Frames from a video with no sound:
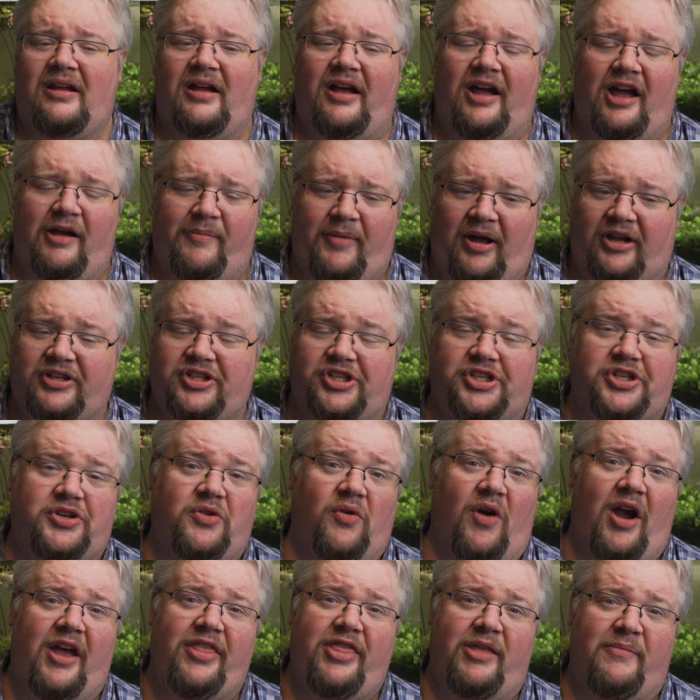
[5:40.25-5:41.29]
Um, I'll just
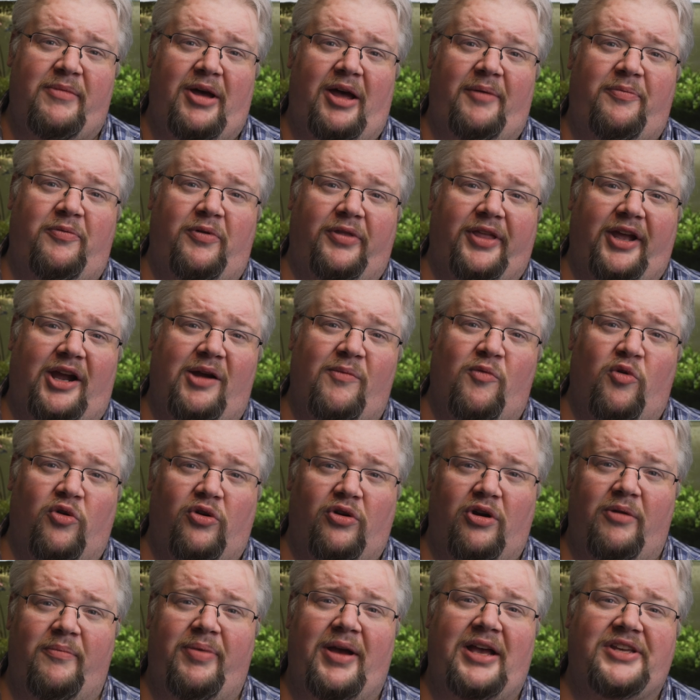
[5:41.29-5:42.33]
grind them up with like a
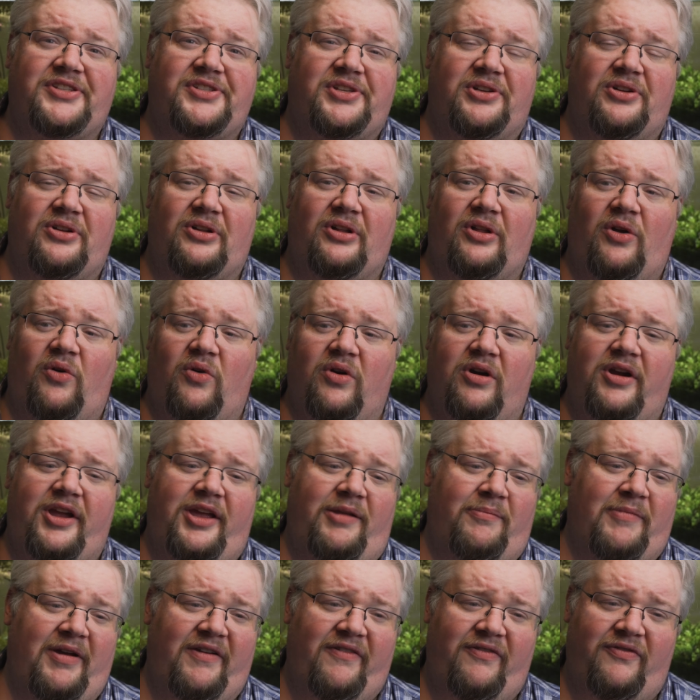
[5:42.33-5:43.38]
mortar and pestle or
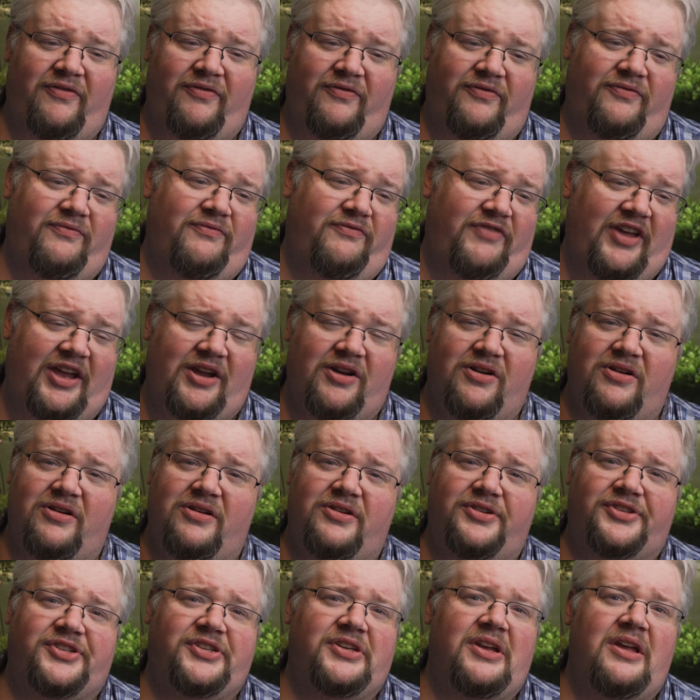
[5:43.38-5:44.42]
in my
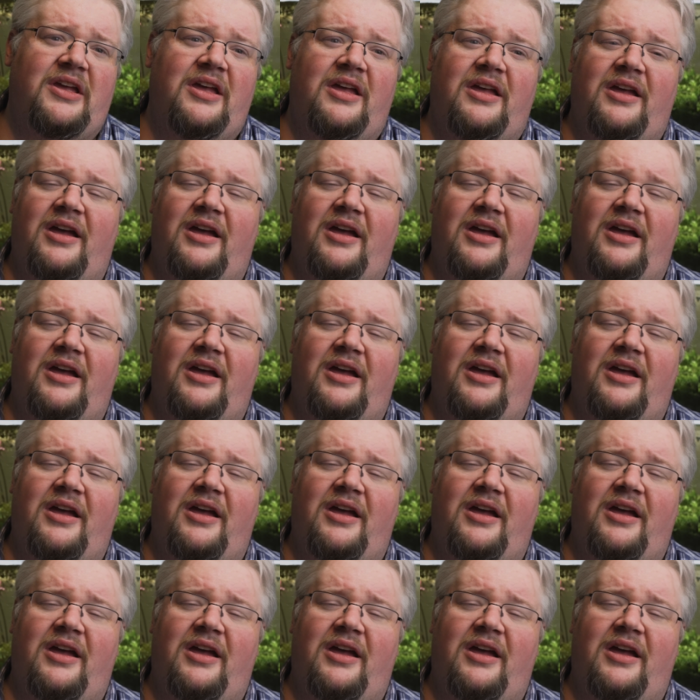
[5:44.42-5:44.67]
fingers.